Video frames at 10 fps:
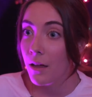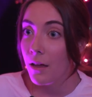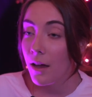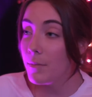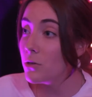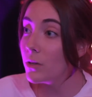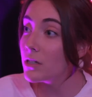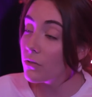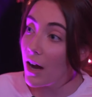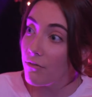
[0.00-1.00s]
I've been doing
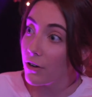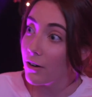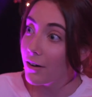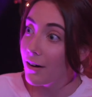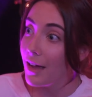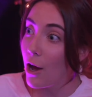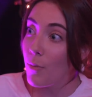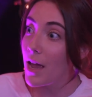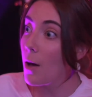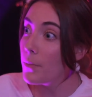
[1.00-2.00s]
this forever. Right. How
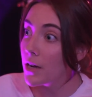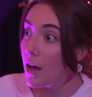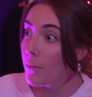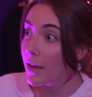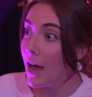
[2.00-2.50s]
am I up and coming?